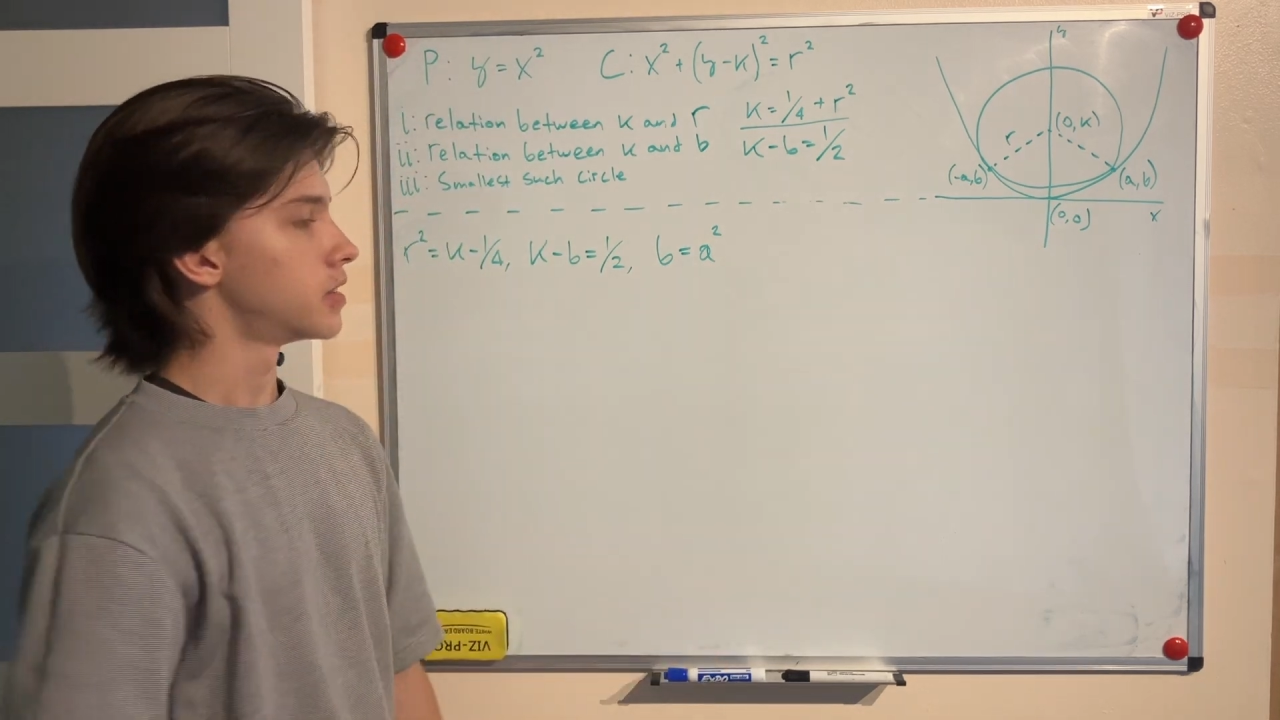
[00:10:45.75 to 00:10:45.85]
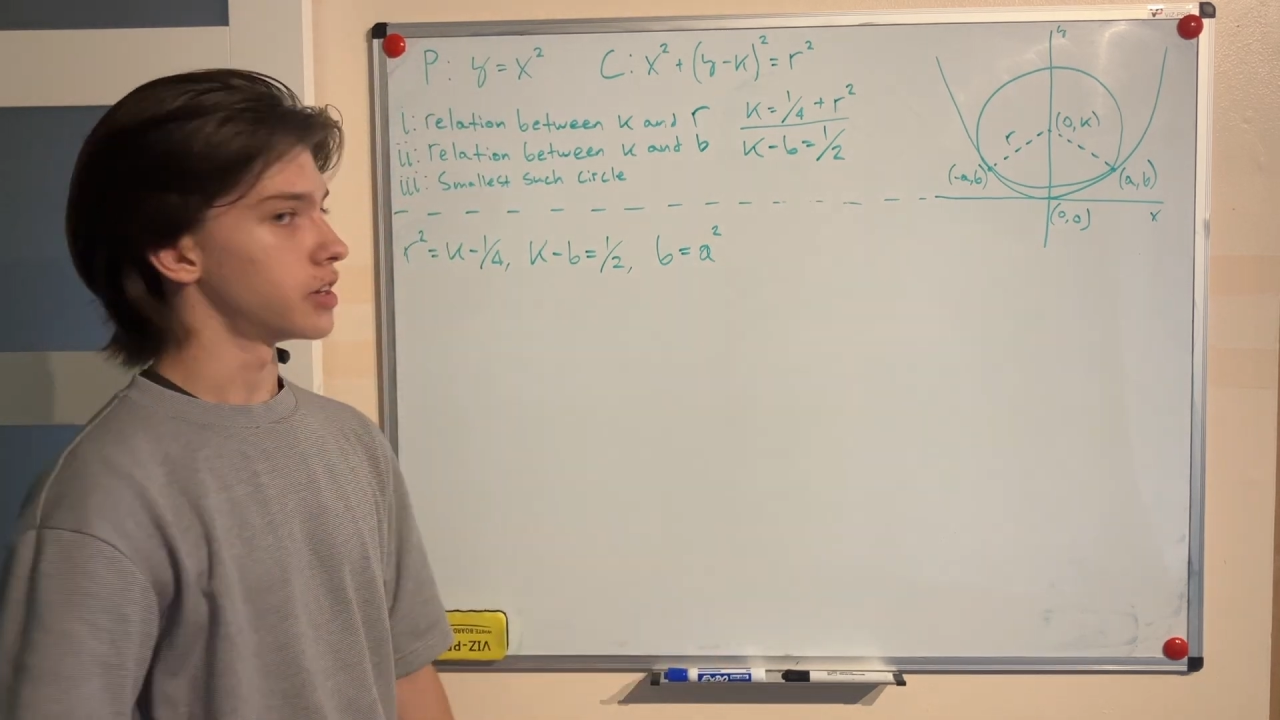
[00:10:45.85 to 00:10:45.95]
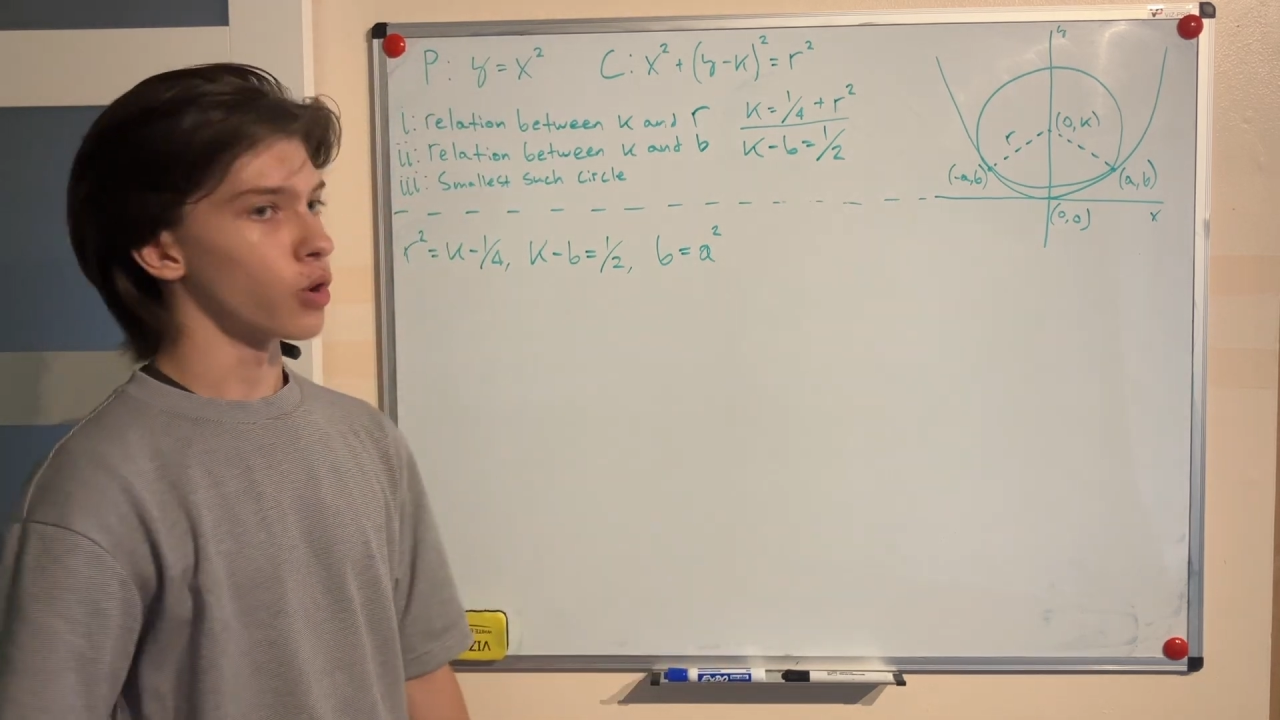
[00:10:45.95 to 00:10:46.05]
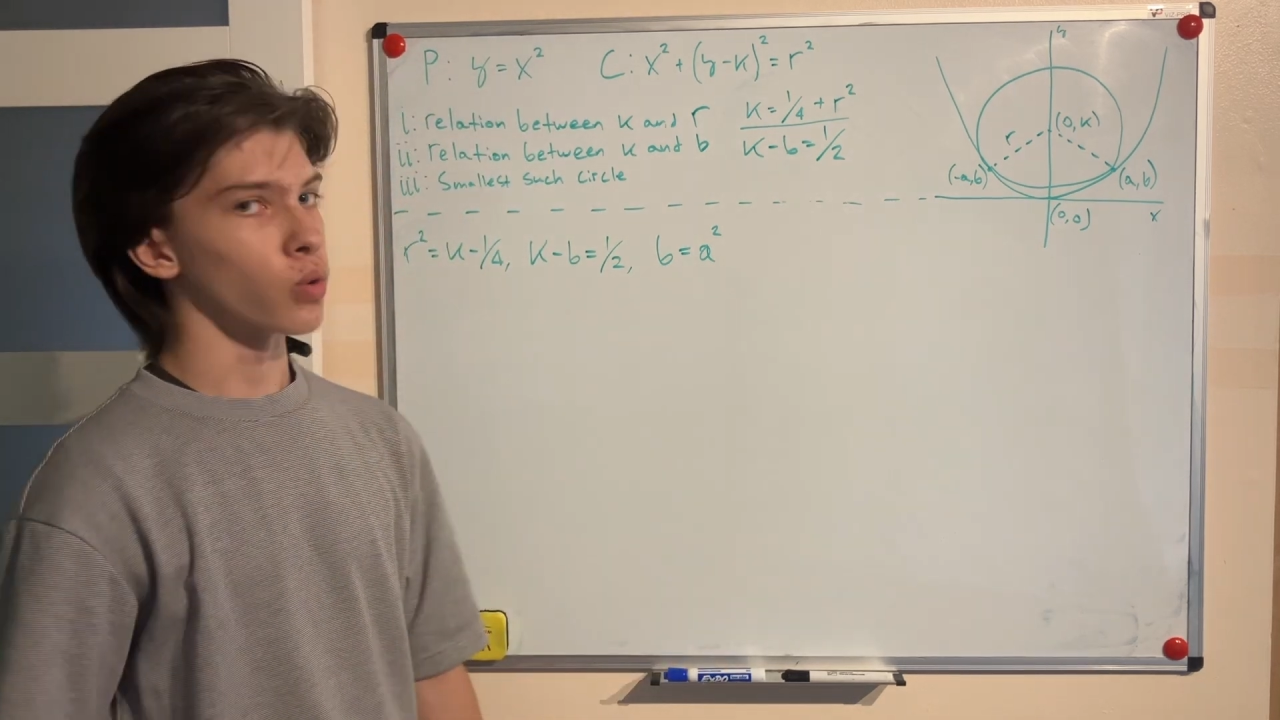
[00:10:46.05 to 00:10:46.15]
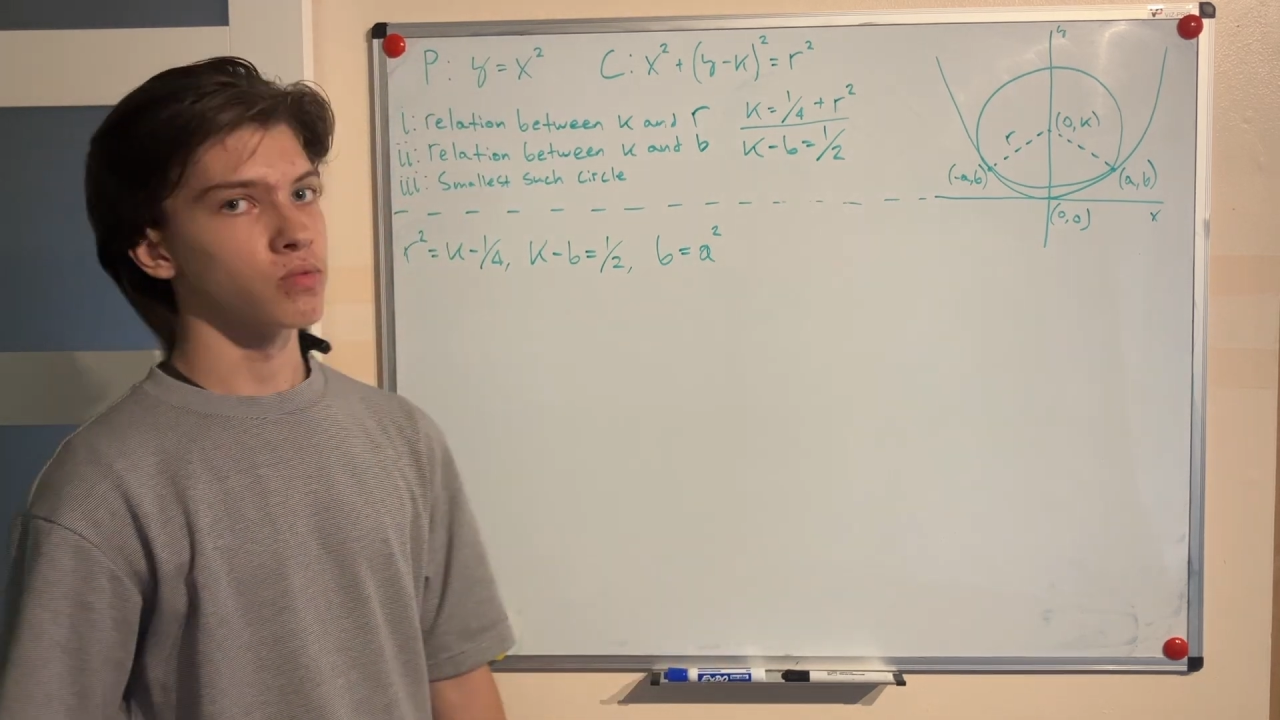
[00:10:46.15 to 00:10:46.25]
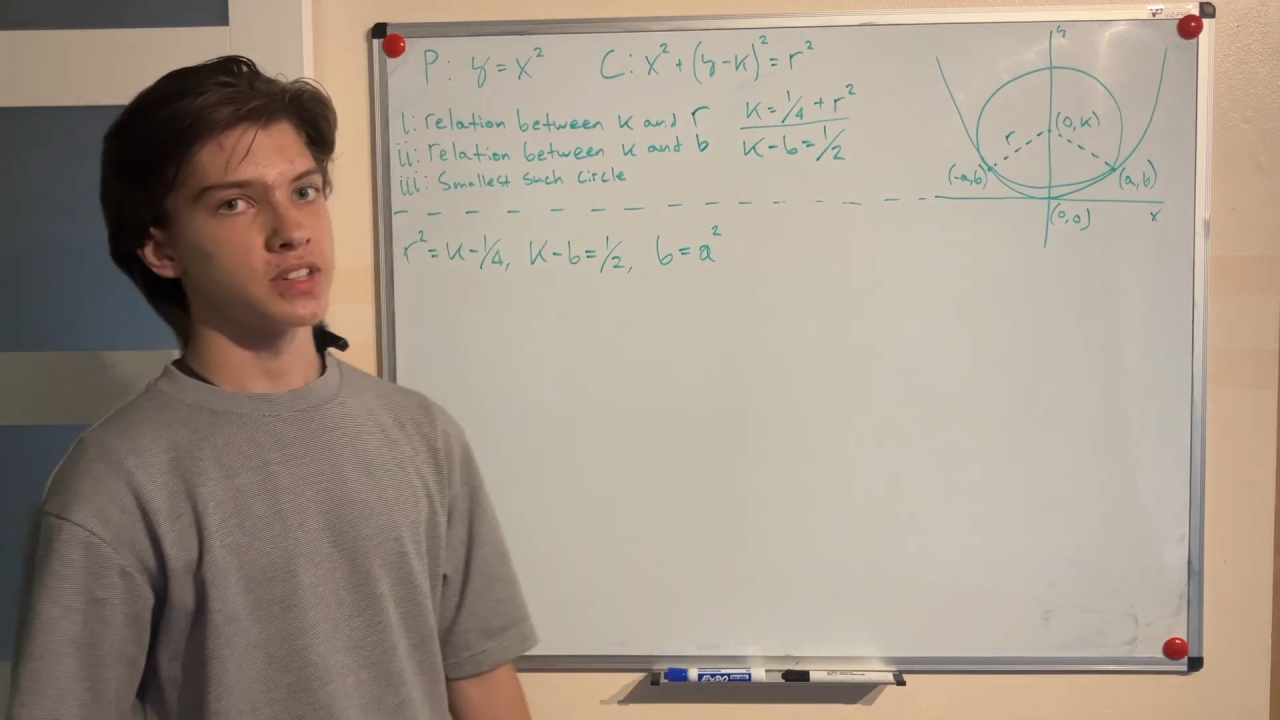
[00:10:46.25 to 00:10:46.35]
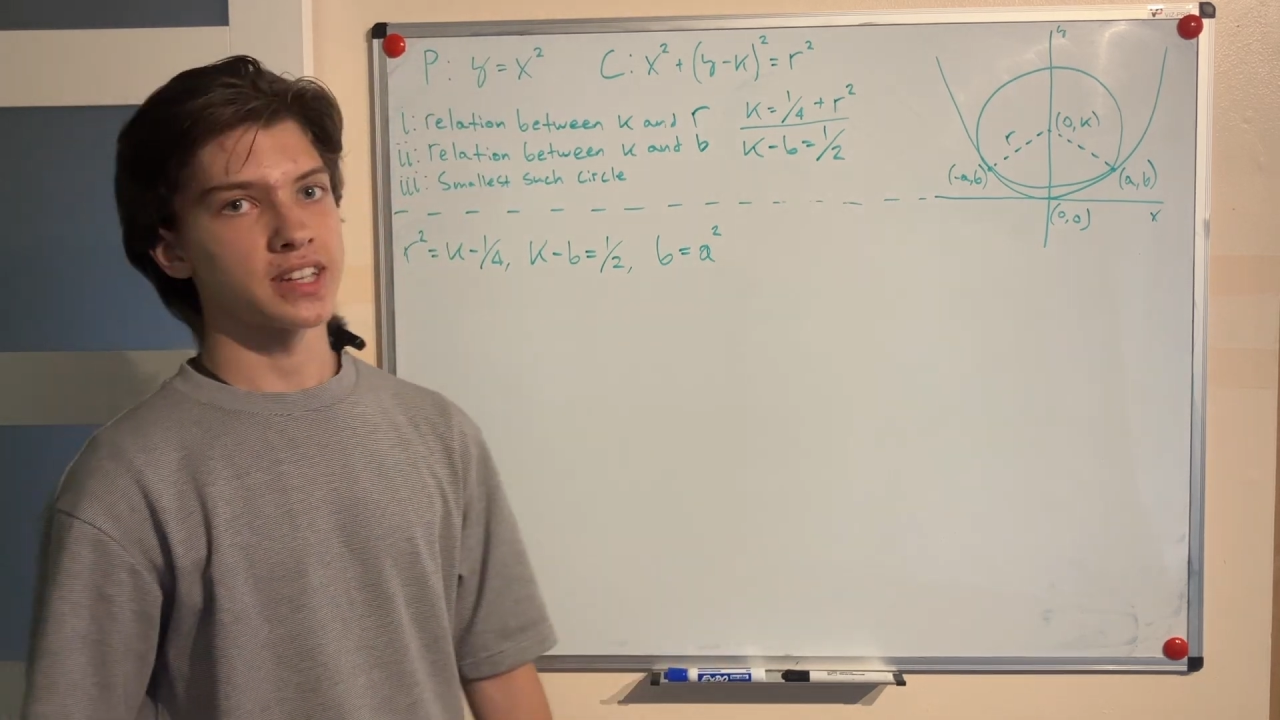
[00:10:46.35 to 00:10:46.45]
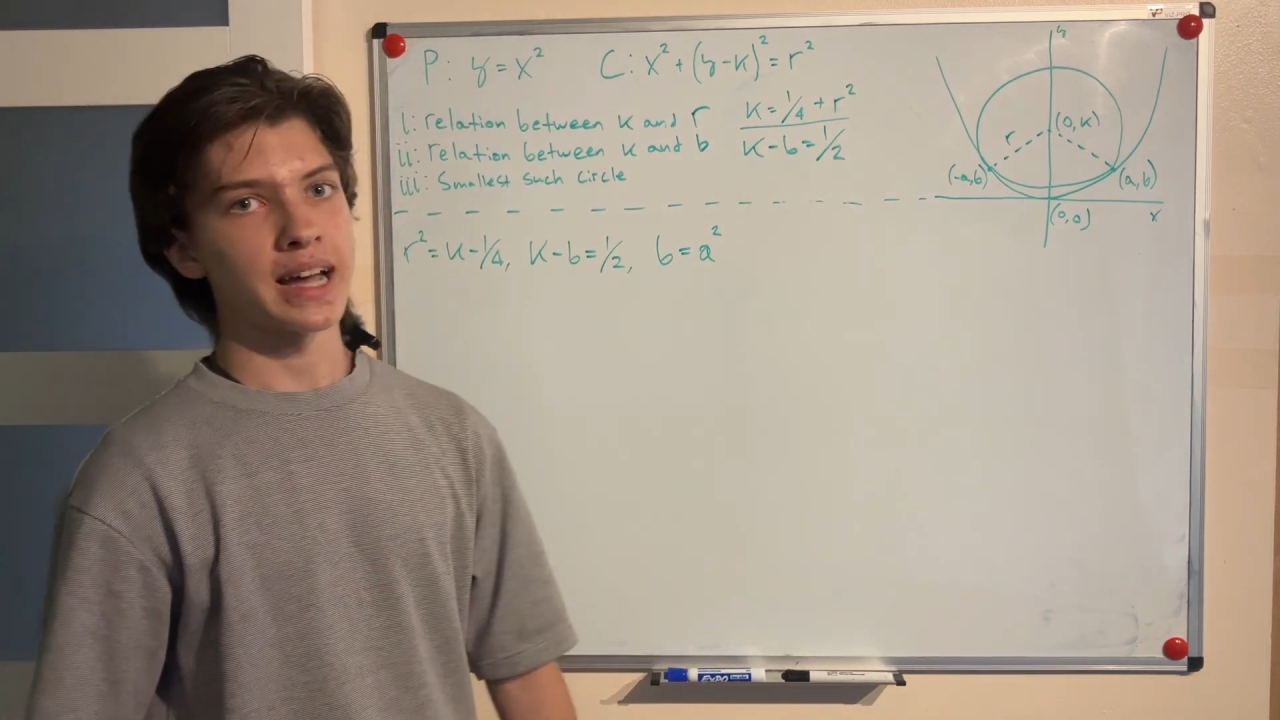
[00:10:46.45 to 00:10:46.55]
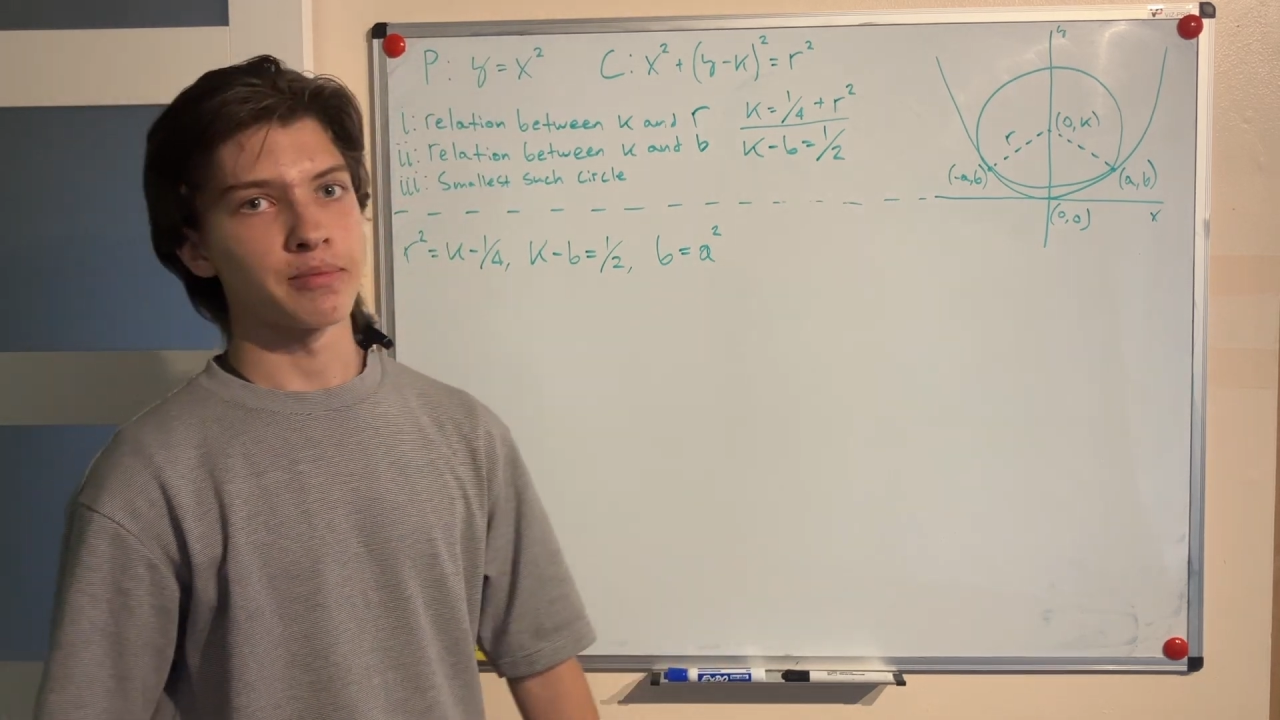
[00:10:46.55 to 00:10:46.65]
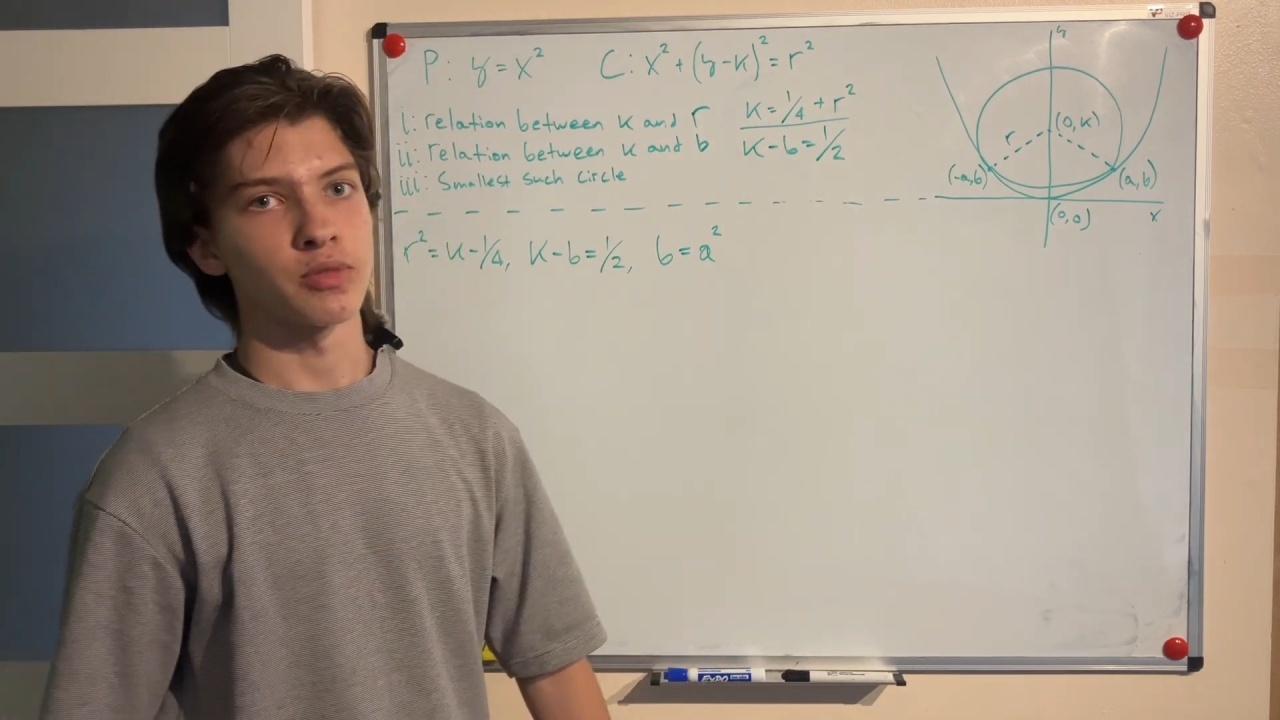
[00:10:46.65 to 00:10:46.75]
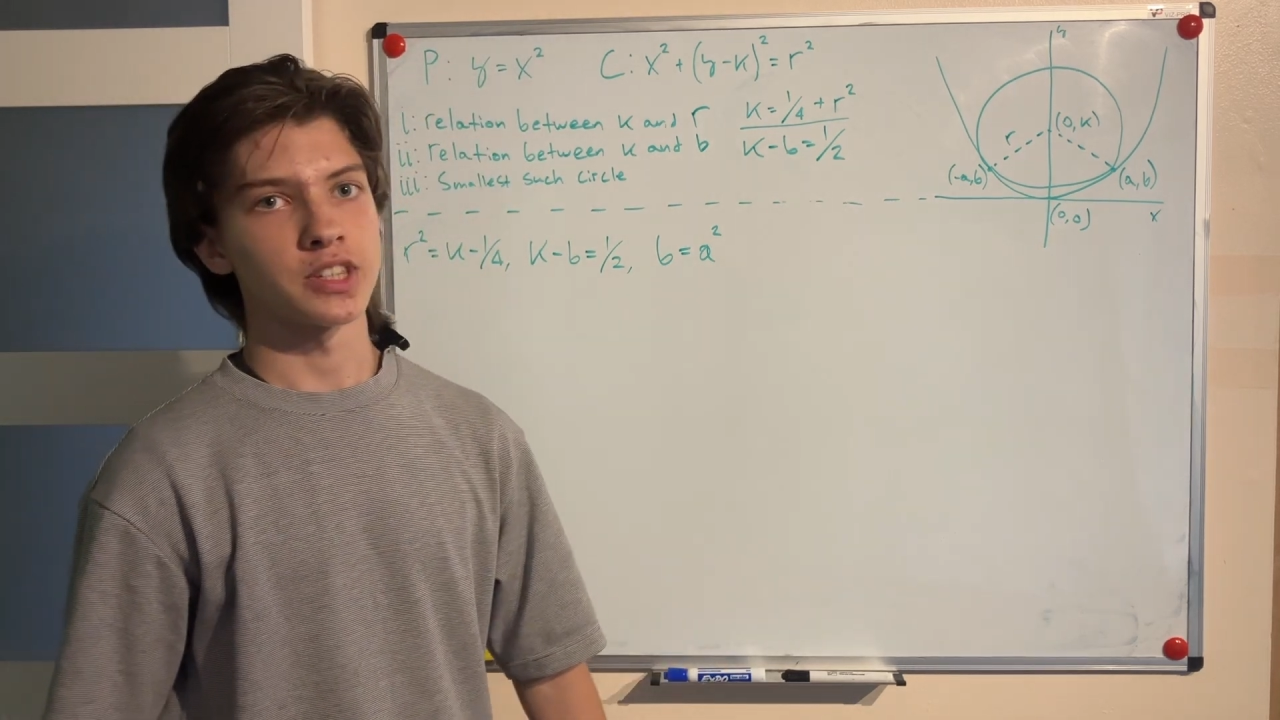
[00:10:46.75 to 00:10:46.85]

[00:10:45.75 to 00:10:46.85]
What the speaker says: the only time